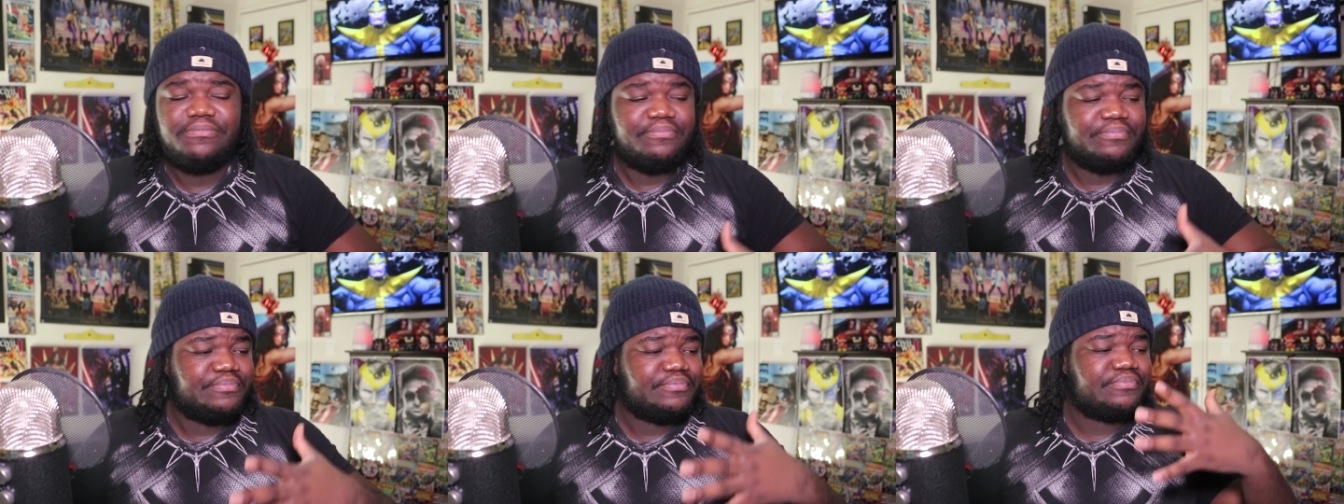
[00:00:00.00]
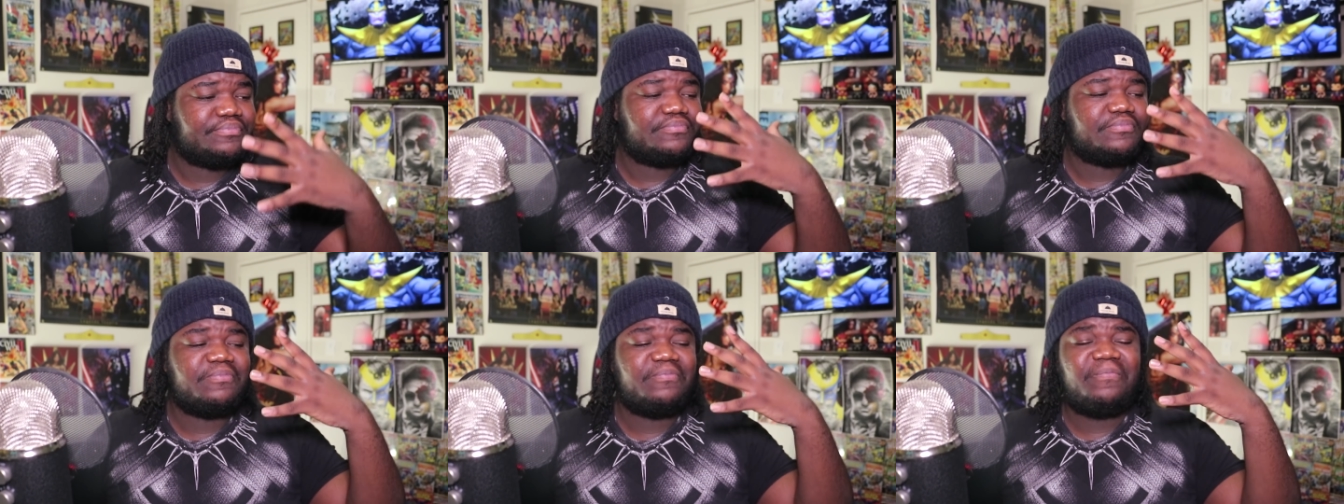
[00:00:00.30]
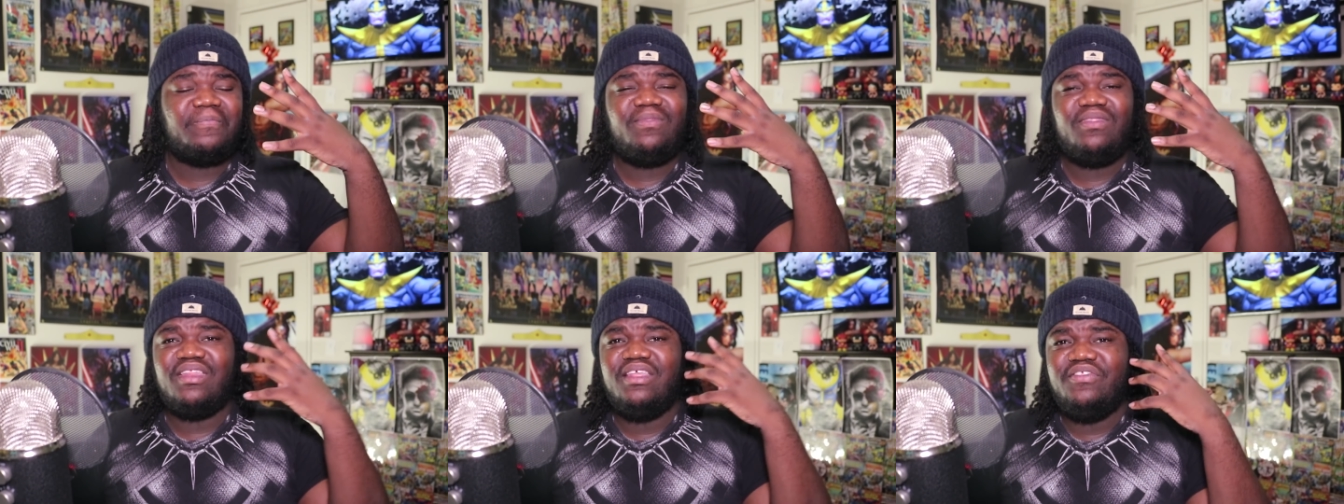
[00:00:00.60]

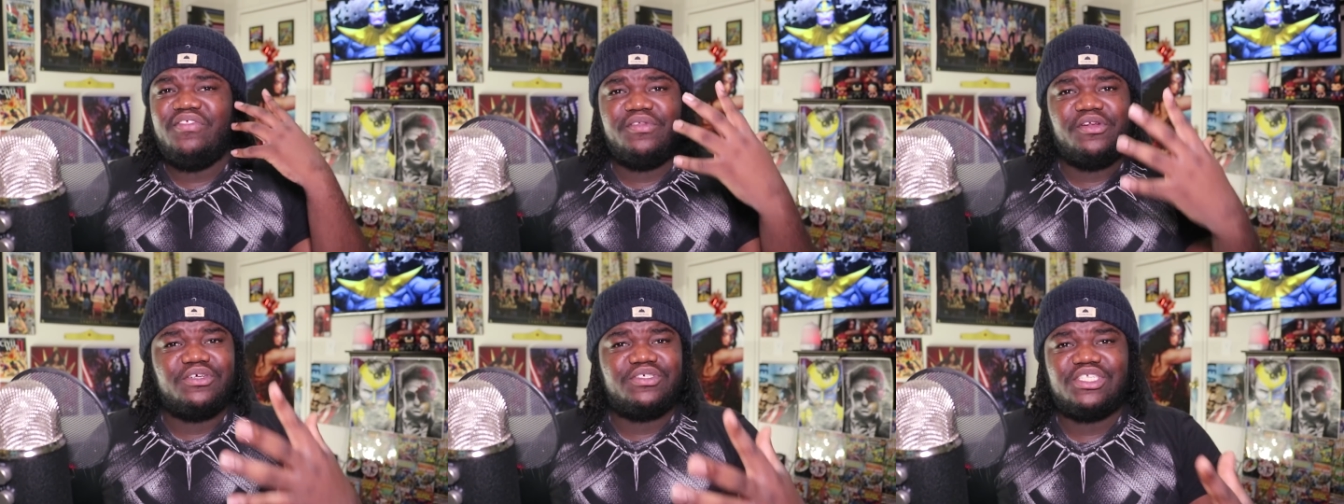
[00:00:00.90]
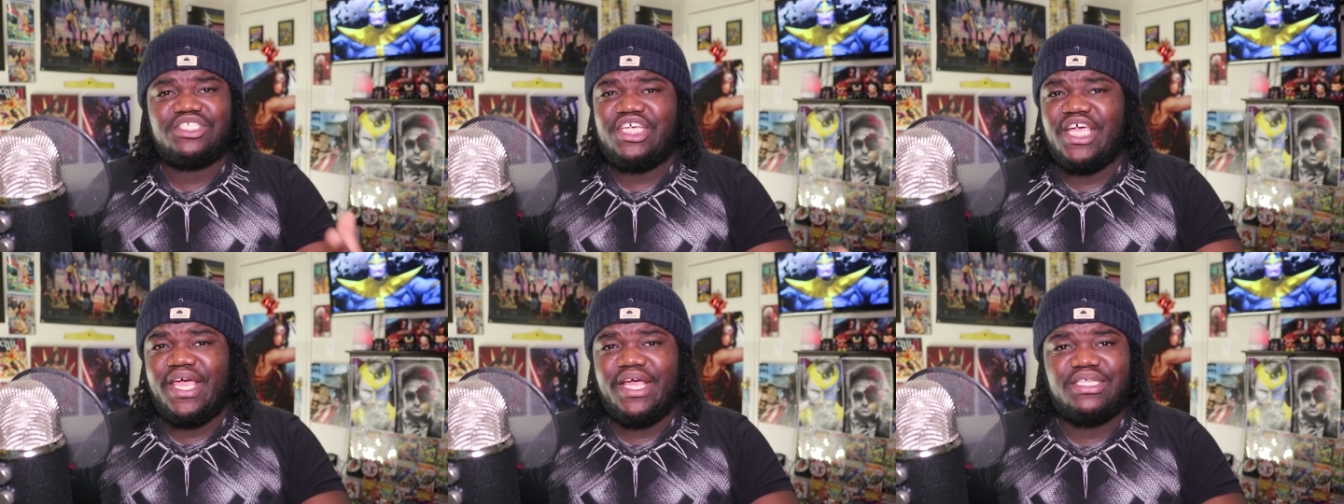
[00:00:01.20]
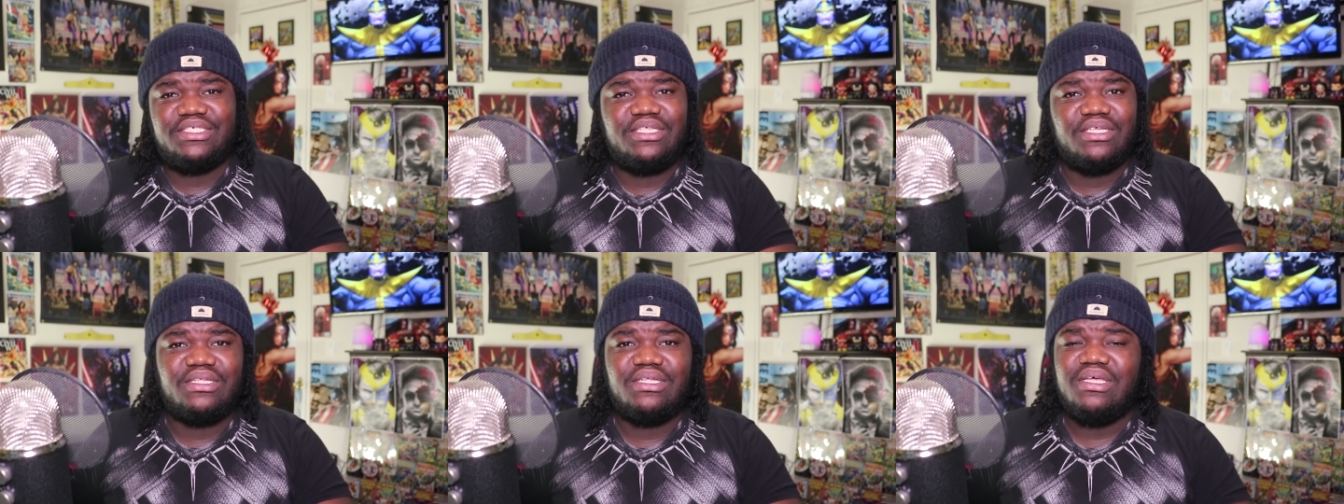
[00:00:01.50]
Do you think there's a
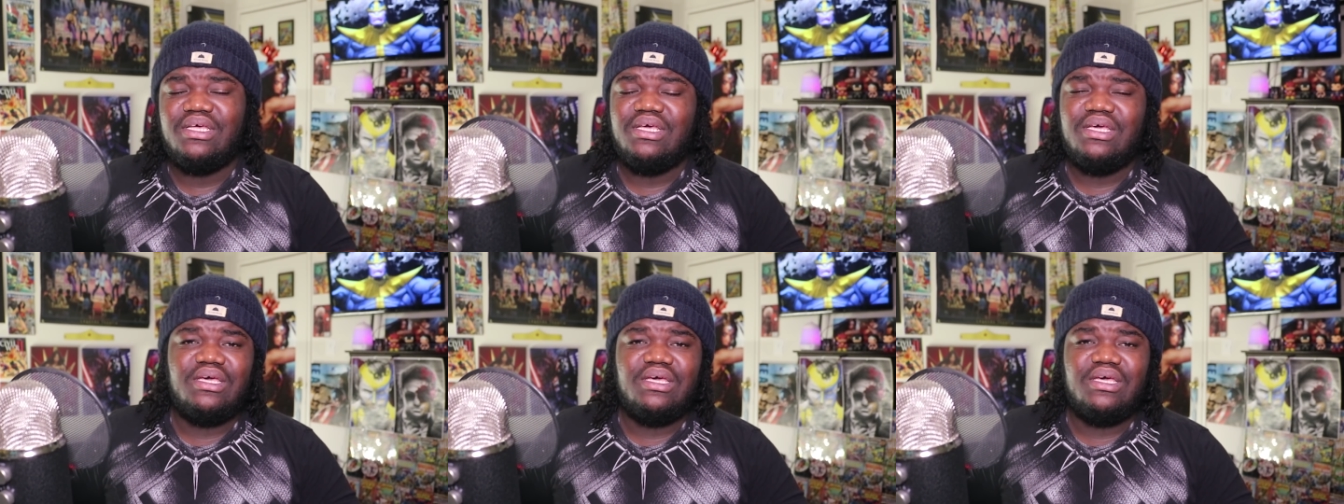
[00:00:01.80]
chance to